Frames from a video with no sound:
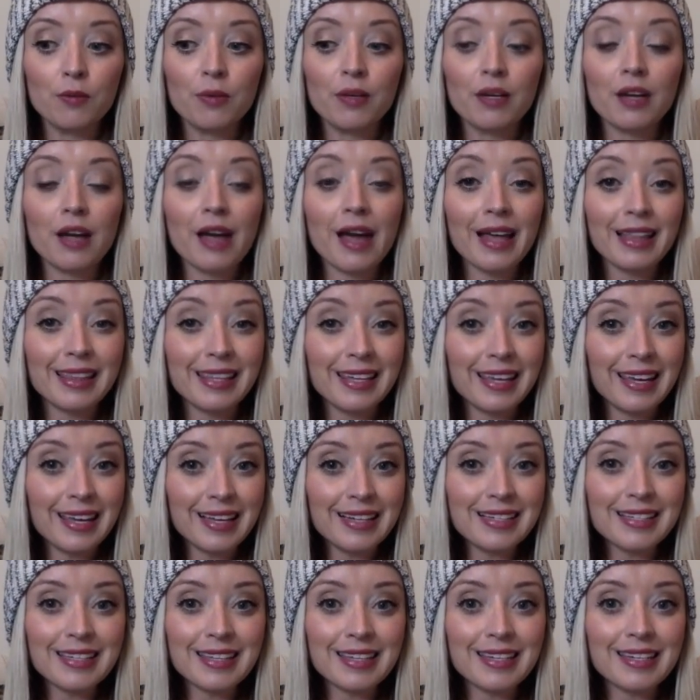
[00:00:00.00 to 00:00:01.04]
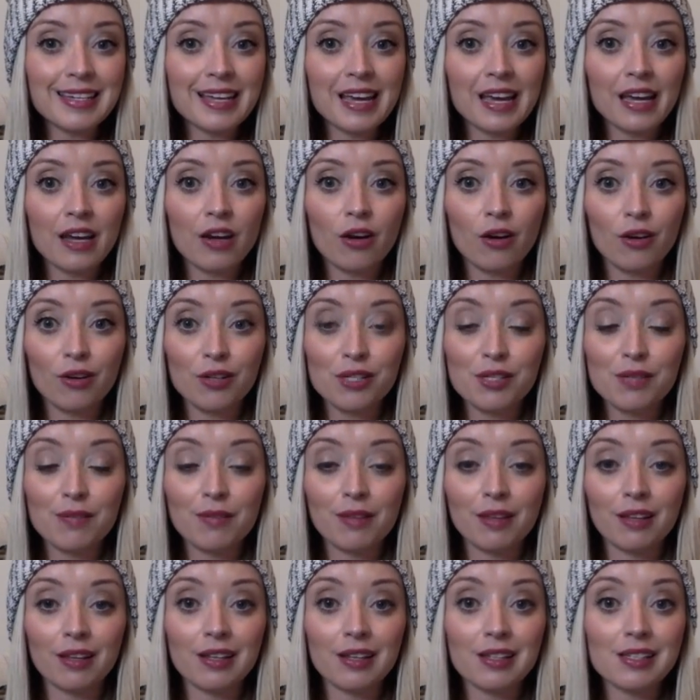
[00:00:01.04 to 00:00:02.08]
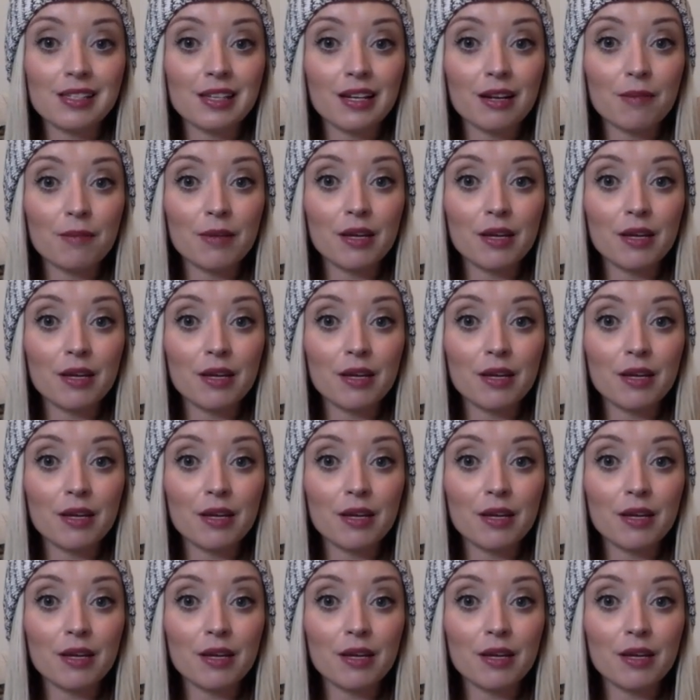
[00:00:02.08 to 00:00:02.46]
But at the end of the day, ultimately, it's going to